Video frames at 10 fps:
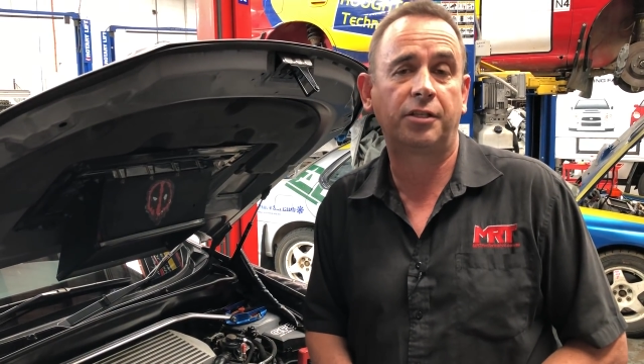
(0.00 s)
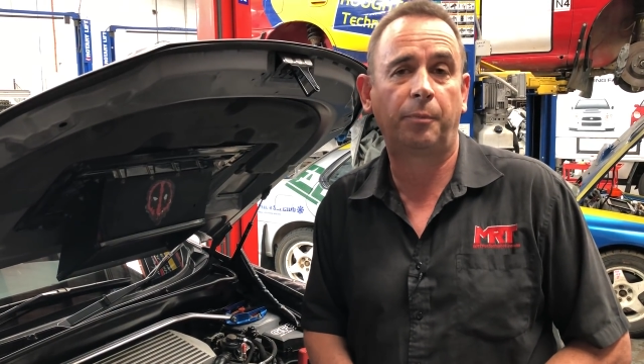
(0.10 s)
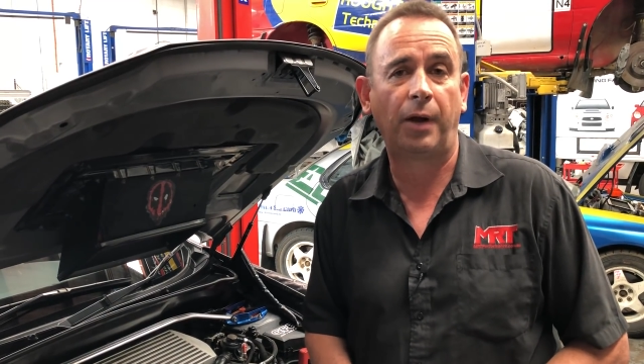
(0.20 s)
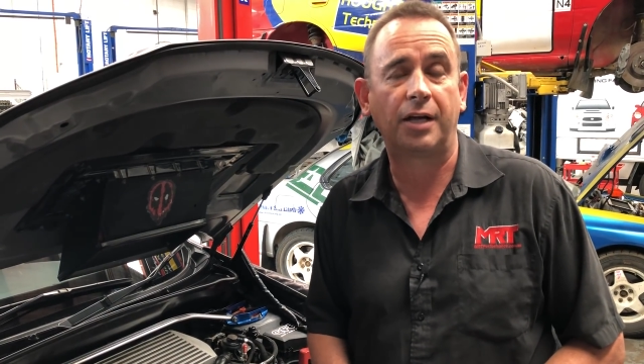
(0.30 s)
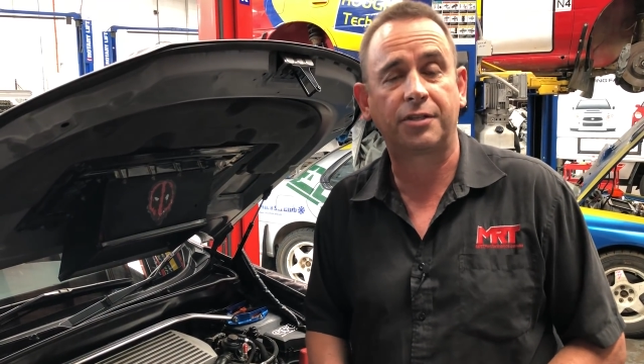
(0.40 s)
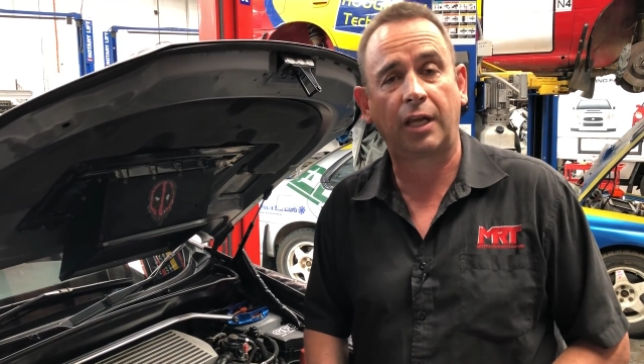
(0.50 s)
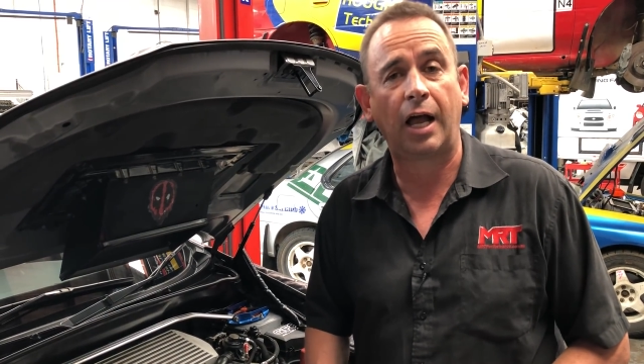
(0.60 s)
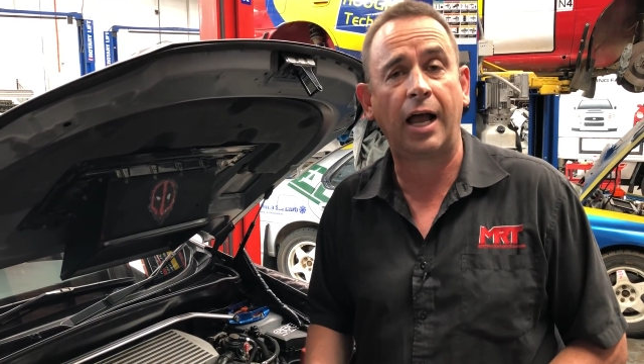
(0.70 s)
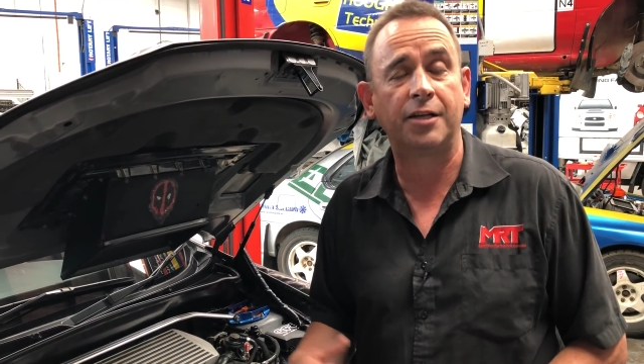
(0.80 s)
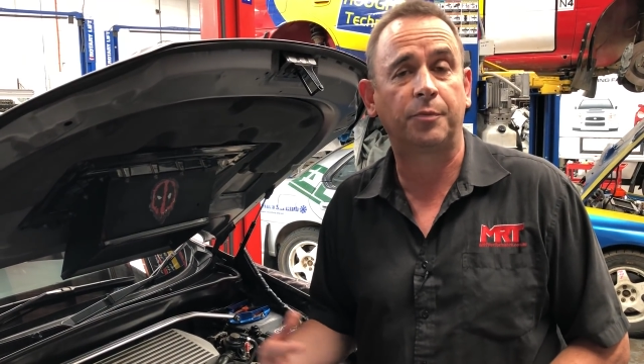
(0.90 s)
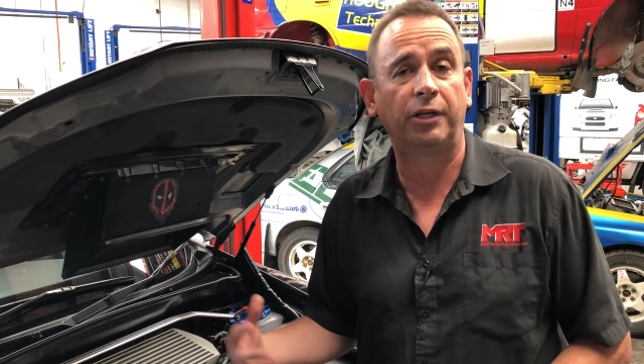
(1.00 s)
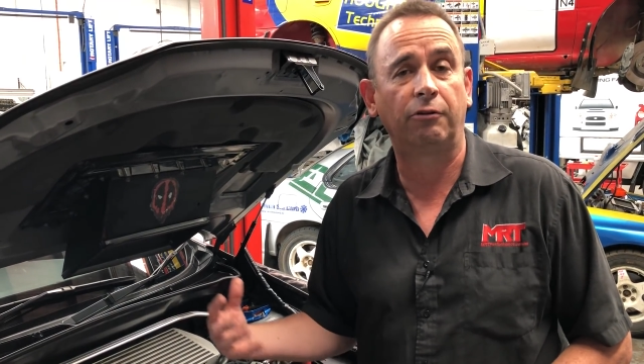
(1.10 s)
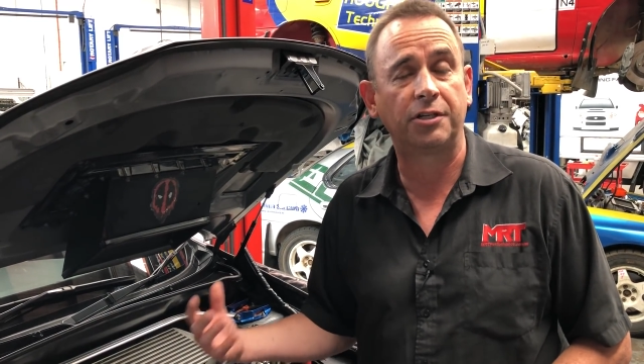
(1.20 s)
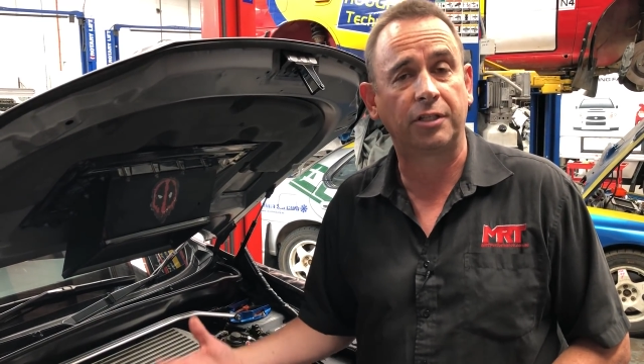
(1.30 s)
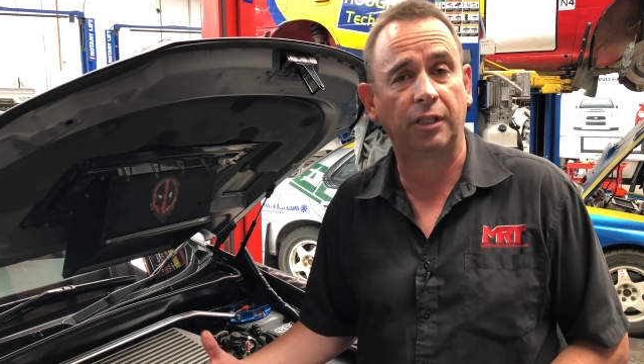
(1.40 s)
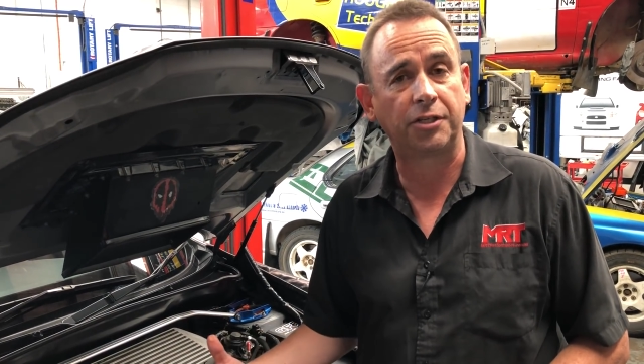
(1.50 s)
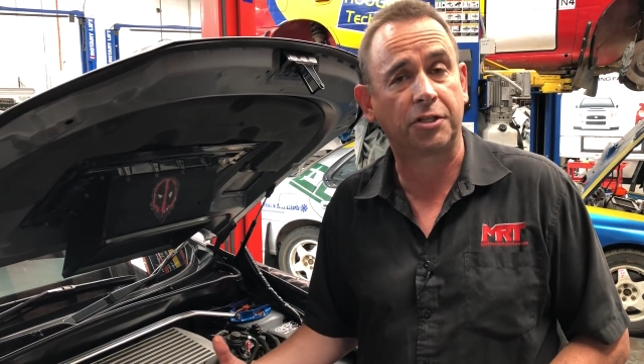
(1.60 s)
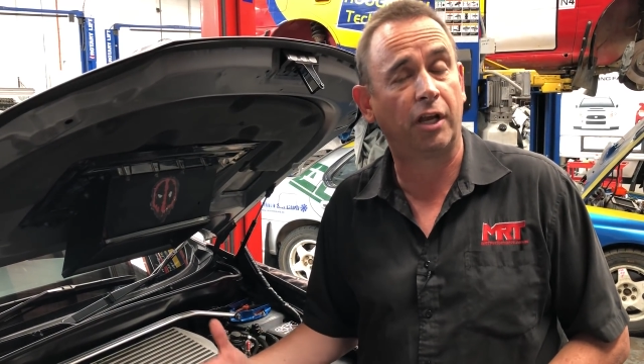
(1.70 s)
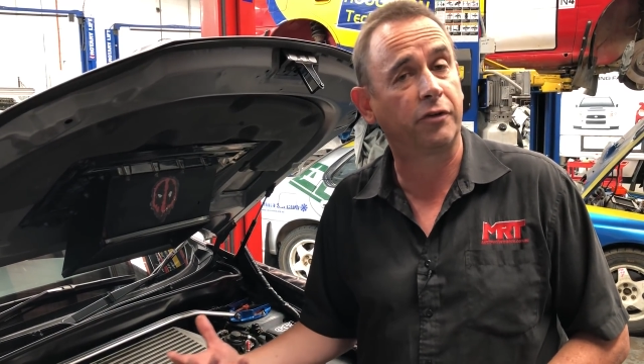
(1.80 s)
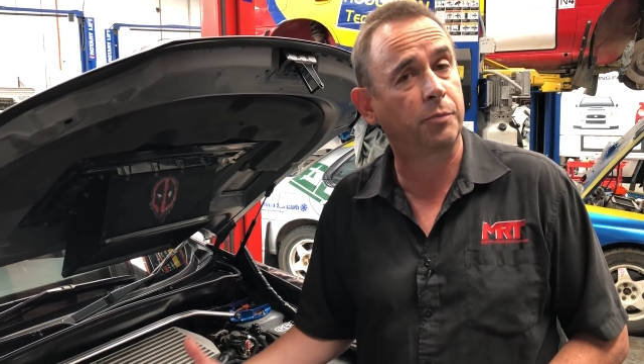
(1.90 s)
in the past the car has been recently
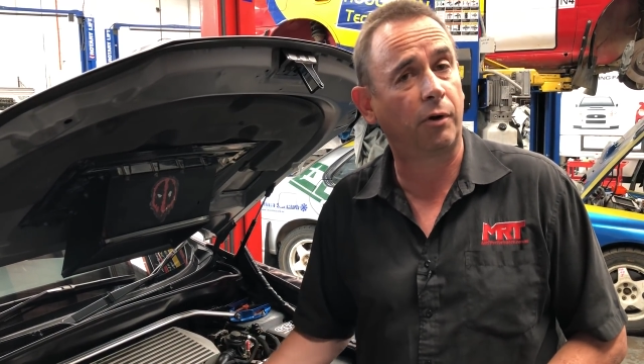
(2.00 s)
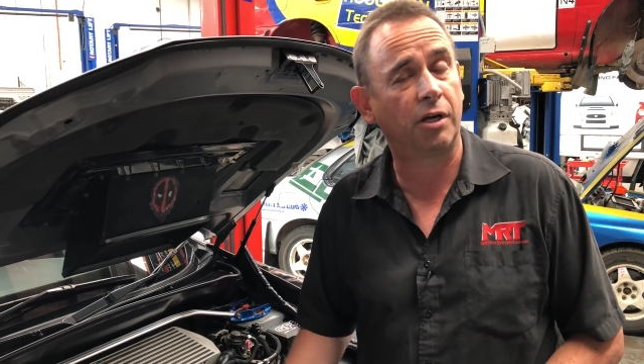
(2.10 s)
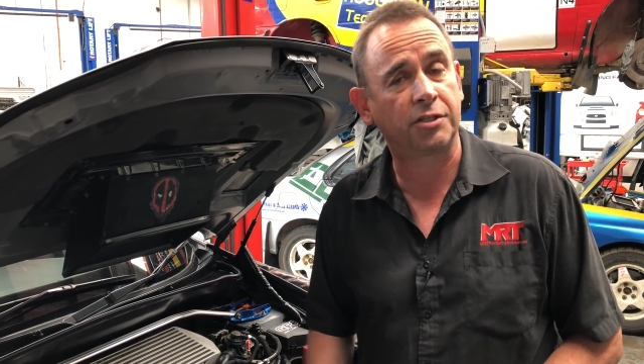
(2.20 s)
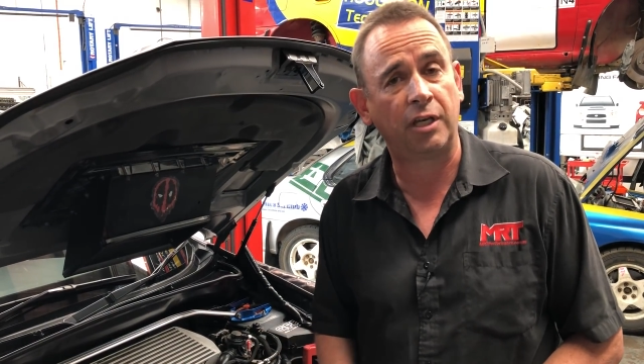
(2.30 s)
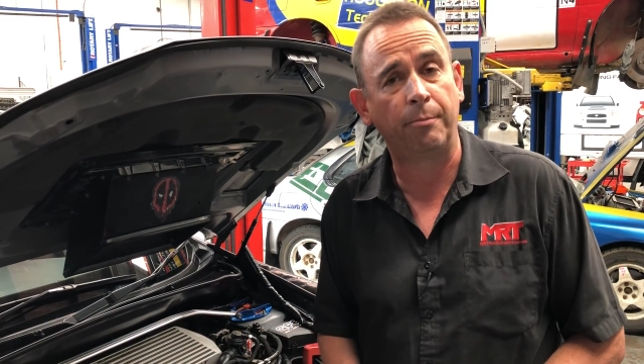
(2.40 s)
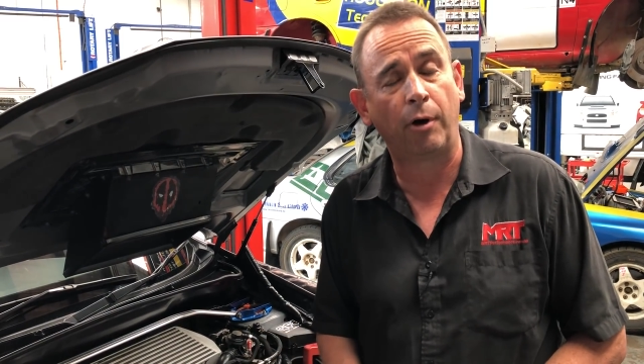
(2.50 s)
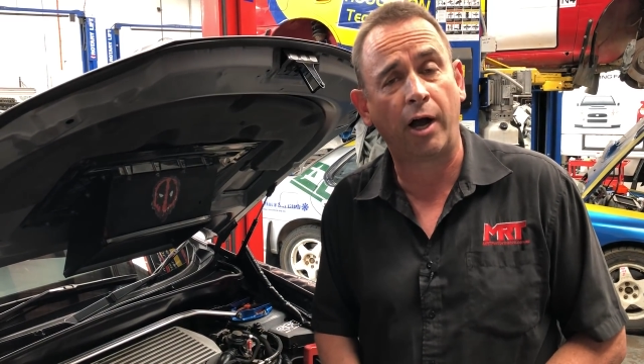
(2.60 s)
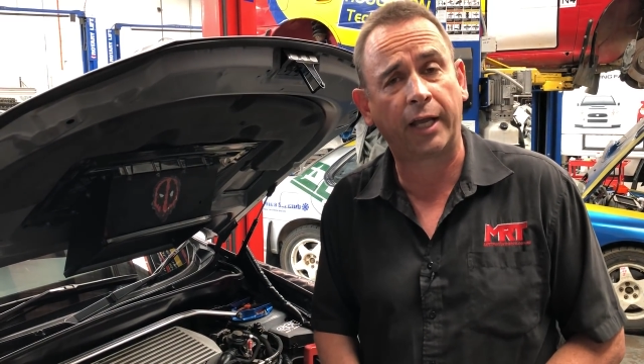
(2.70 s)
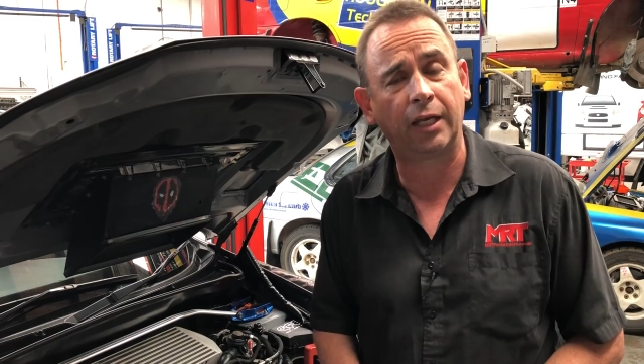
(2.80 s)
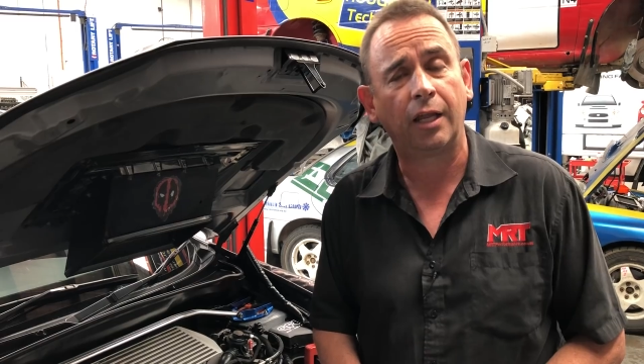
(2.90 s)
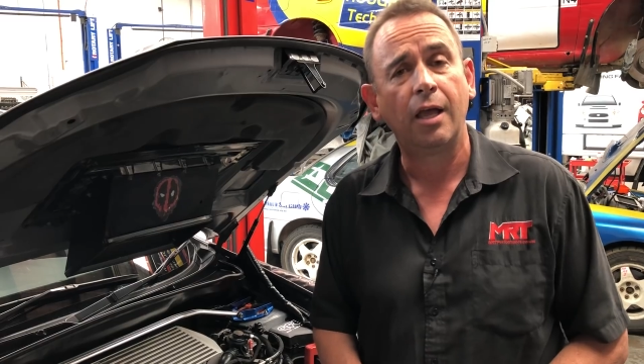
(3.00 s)
serviced prior to him buying it,